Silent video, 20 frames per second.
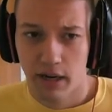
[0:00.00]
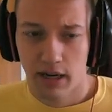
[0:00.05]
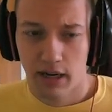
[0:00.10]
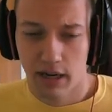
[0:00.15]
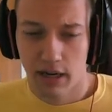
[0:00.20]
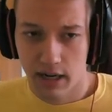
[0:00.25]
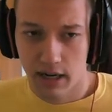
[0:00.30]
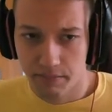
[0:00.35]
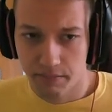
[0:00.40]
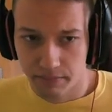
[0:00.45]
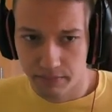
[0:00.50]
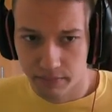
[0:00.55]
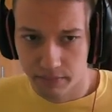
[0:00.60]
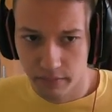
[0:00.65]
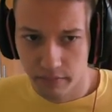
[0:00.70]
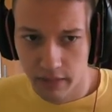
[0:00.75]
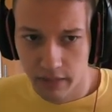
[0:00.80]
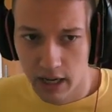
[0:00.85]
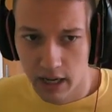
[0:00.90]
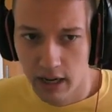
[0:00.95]

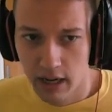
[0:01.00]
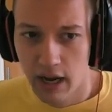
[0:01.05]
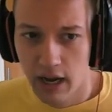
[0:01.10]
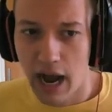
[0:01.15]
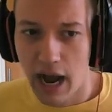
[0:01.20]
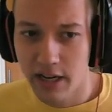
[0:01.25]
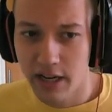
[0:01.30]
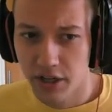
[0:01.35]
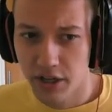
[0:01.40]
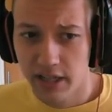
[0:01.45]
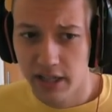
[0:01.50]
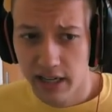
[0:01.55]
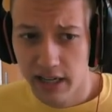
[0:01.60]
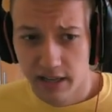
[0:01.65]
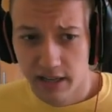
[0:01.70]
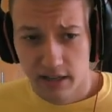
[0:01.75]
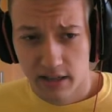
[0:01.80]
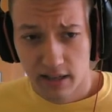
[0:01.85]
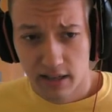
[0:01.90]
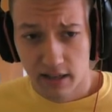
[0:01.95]
I just
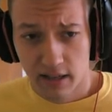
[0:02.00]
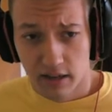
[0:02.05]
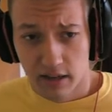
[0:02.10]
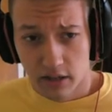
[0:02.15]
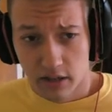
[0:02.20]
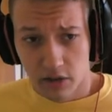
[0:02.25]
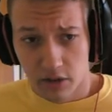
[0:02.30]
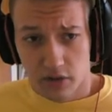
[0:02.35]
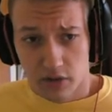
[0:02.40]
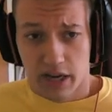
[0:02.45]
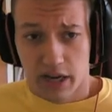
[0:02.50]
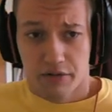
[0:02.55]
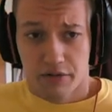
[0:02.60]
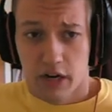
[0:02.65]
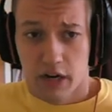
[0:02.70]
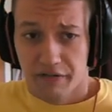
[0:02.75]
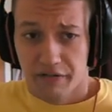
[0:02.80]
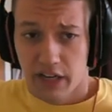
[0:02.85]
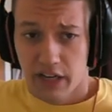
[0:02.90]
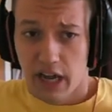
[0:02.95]
needed to get rid
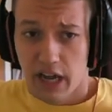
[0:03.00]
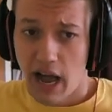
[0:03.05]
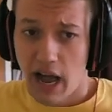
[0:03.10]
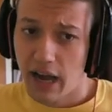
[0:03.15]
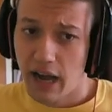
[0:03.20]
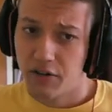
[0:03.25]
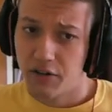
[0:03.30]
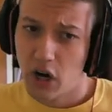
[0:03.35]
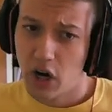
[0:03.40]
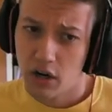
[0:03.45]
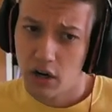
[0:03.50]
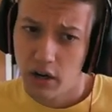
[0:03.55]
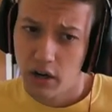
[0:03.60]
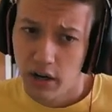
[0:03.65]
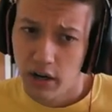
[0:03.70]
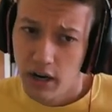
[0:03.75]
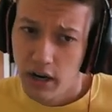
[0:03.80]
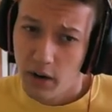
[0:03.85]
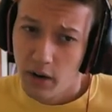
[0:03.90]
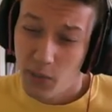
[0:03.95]
of the Agron,
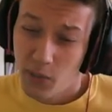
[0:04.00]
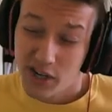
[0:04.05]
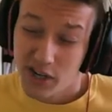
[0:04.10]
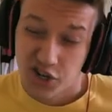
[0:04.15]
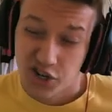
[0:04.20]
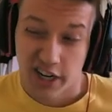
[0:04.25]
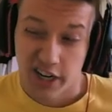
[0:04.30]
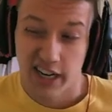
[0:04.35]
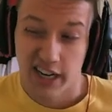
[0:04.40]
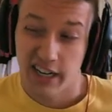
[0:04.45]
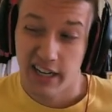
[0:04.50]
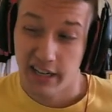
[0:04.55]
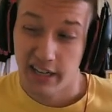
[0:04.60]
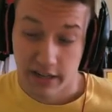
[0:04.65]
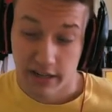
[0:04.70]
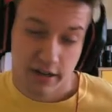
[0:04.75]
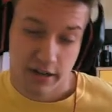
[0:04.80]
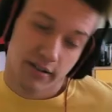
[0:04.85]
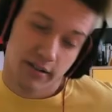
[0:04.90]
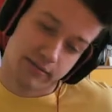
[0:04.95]
which
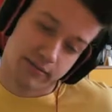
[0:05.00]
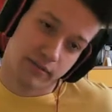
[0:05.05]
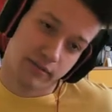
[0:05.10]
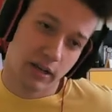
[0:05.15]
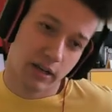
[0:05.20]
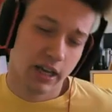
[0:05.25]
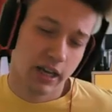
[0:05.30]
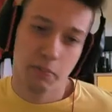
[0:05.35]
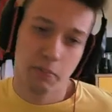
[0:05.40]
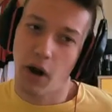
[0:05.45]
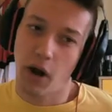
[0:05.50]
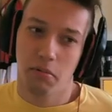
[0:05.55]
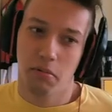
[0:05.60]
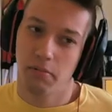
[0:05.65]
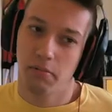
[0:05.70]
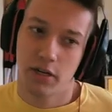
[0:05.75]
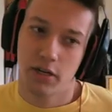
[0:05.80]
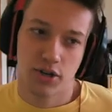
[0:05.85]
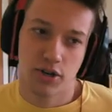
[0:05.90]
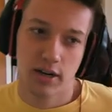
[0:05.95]
he
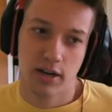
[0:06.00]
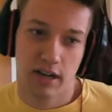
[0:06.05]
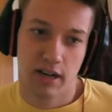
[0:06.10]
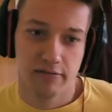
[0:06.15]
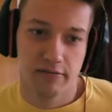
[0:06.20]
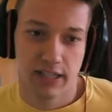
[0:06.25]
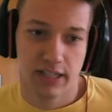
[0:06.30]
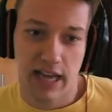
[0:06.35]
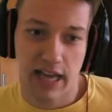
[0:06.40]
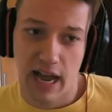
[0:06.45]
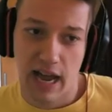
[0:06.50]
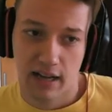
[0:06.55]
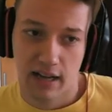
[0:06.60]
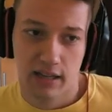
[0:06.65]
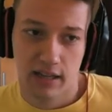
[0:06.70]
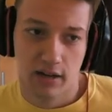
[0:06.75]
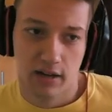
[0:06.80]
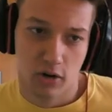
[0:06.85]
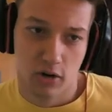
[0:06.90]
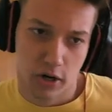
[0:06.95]
probably shouldn't have
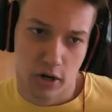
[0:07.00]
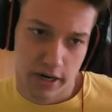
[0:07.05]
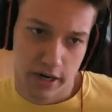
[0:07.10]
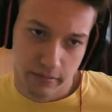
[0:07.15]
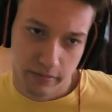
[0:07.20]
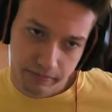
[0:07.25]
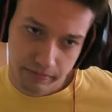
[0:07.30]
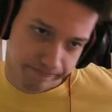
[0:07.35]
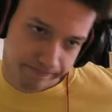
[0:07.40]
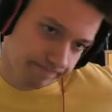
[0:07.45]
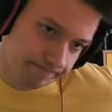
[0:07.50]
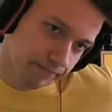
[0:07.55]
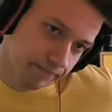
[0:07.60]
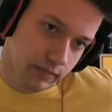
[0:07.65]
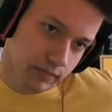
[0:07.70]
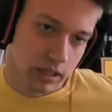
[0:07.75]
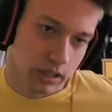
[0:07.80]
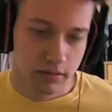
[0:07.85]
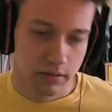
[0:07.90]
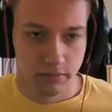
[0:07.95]
sacked, or,
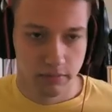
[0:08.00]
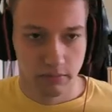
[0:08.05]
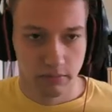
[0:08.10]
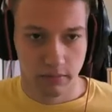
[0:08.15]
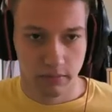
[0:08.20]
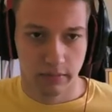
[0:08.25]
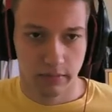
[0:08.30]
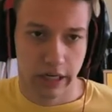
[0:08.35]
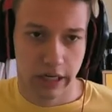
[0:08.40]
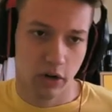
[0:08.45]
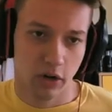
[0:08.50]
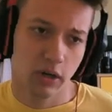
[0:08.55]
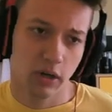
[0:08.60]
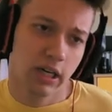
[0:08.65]
you know,